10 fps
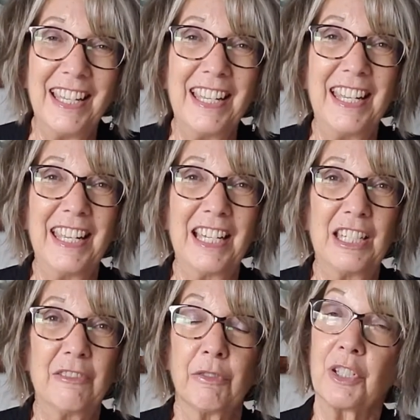
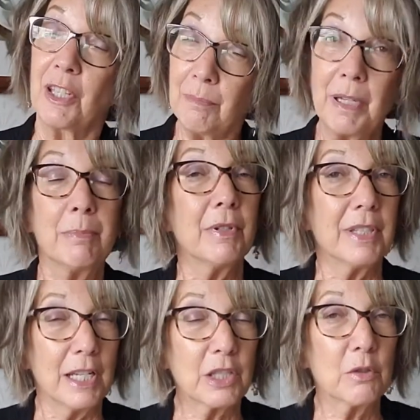And for some people,
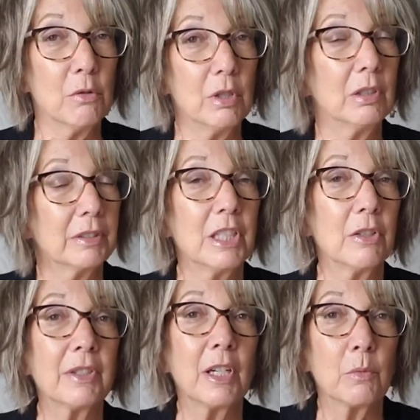that's cool,
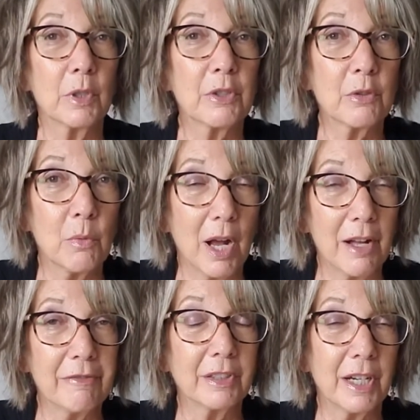that works
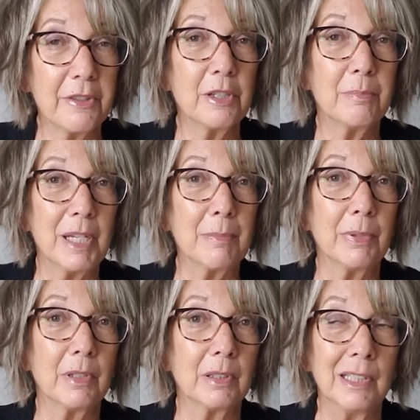well. For other
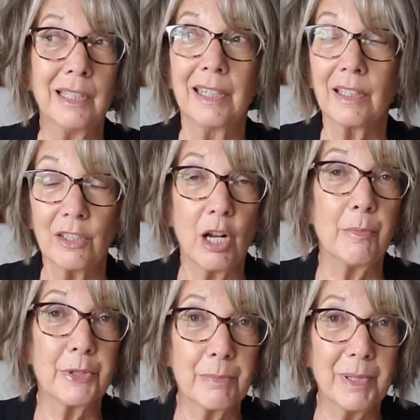people, it can
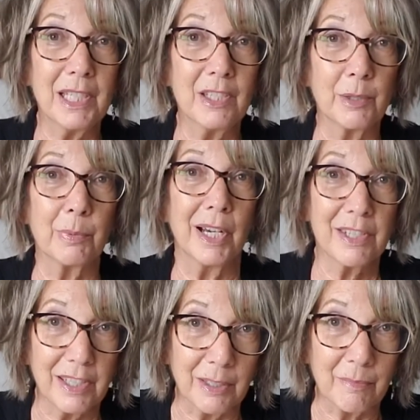almost be
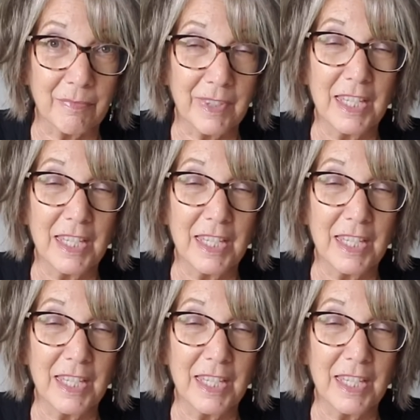depressing.